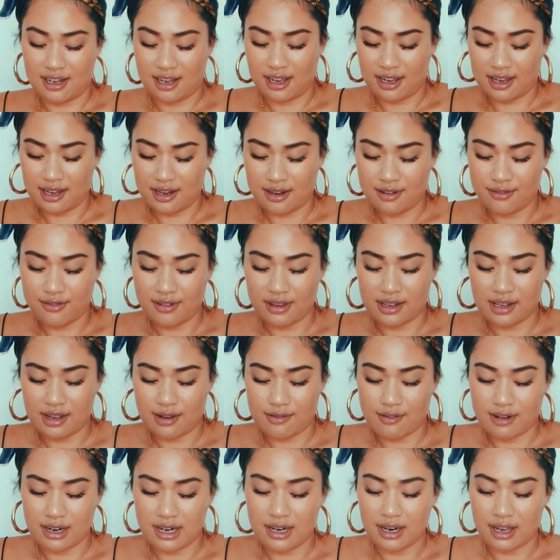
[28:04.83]
Like I think
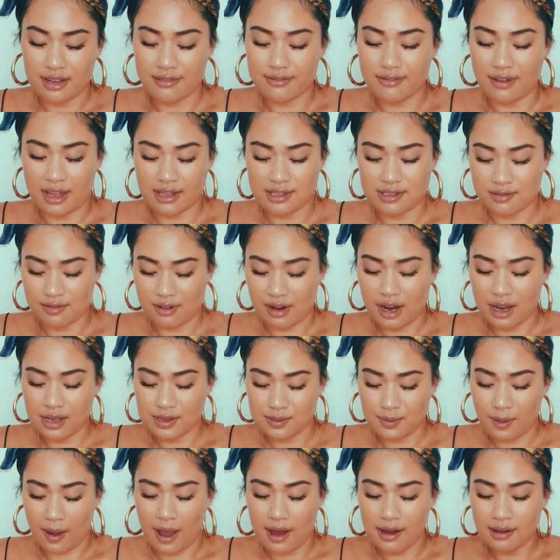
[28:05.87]
they're really like flattering
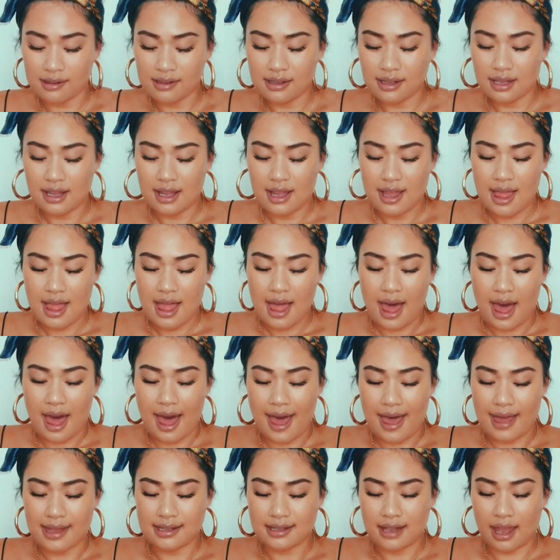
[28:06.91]
as well
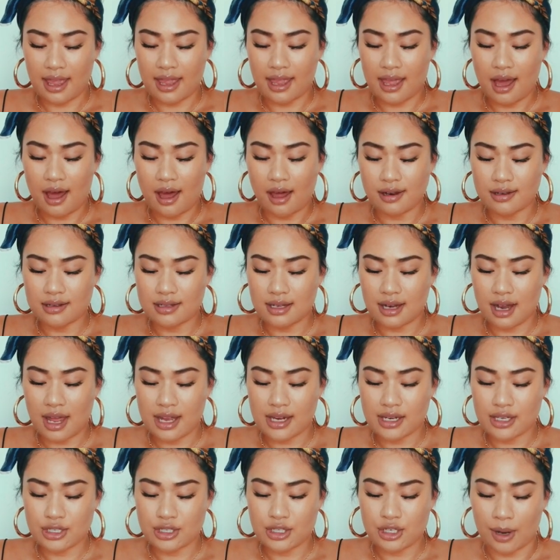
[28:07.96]
and like under
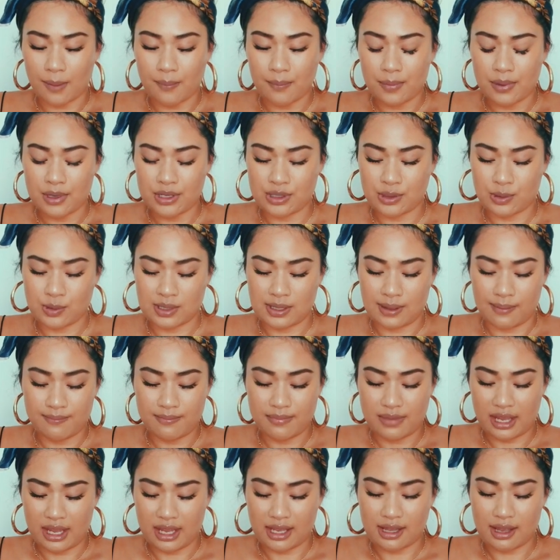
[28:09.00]
like jumpers or
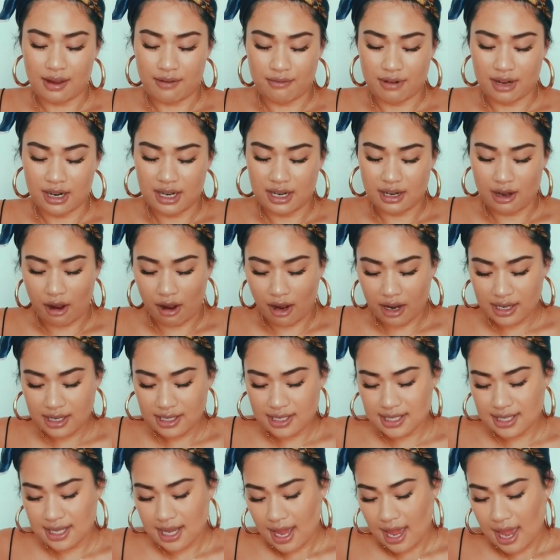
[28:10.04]
something they're really
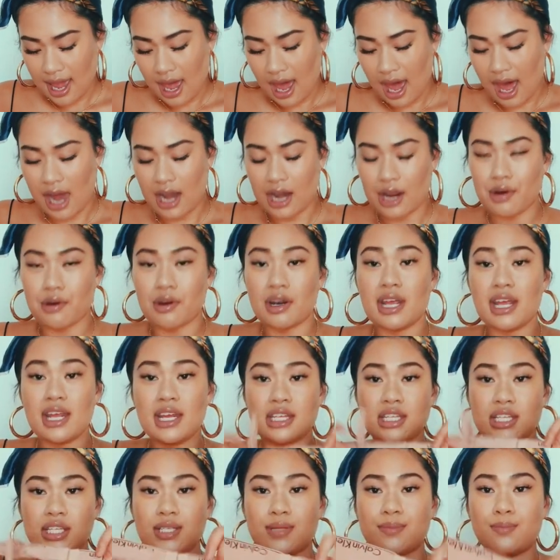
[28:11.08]
nice and I got it
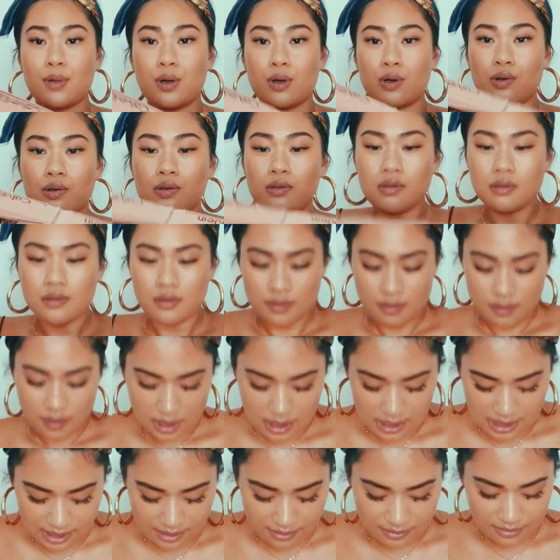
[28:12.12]
in a small
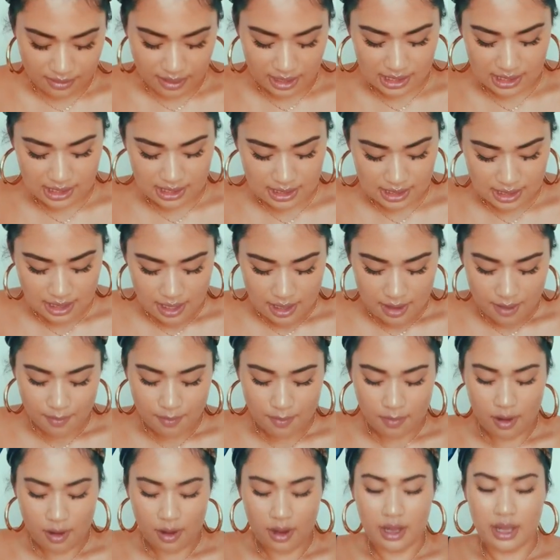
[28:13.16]
because it fits
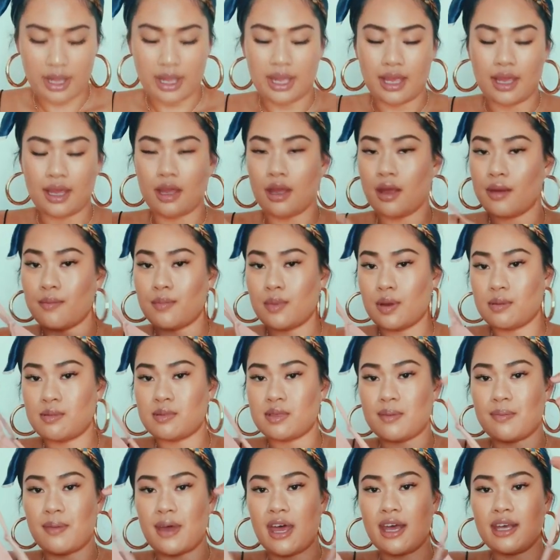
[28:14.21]
my
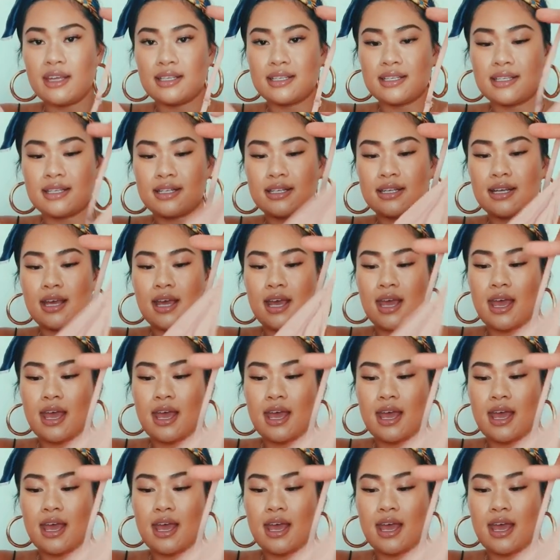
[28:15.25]
boobs the best